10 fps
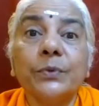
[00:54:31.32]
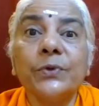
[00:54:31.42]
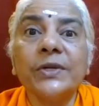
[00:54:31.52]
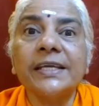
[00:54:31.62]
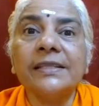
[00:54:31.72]

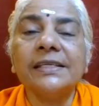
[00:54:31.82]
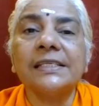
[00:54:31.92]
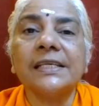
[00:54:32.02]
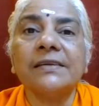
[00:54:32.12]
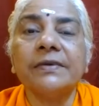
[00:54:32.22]
Pura
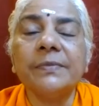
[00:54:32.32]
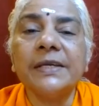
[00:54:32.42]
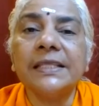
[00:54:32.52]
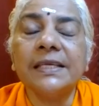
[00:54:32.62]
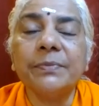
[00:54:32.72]
iti
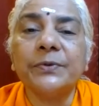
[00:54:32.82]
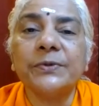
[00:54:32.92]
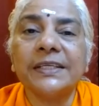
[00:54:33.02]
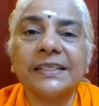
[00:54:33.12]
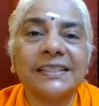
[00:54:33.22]
sarvam iti
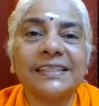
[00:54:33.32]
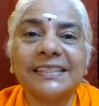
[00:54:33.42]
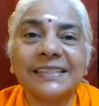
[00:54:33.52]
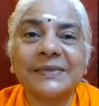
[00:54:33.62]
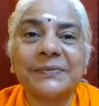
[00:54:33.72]

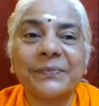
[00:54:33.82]
purnaha.